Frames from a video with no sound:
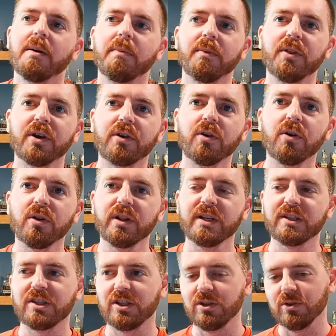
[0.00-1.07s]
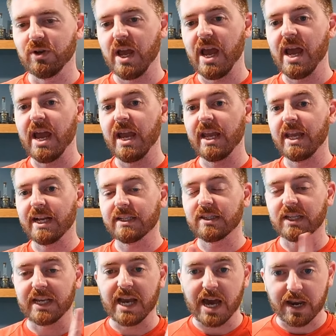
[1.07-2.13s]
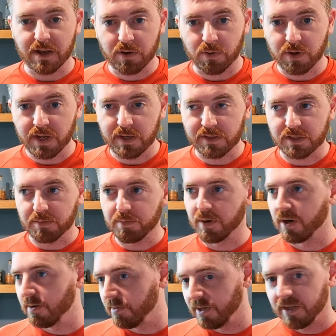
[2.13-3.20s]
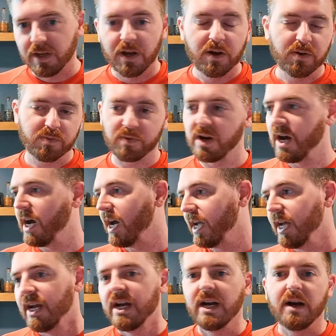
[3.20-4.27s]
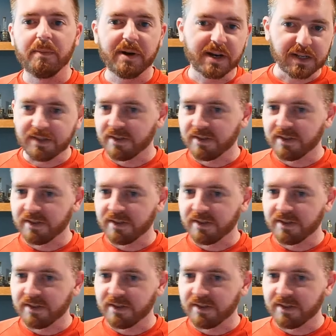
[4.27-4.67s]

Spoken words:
The goal is to A, guess the category. Is it bourbon, rye, American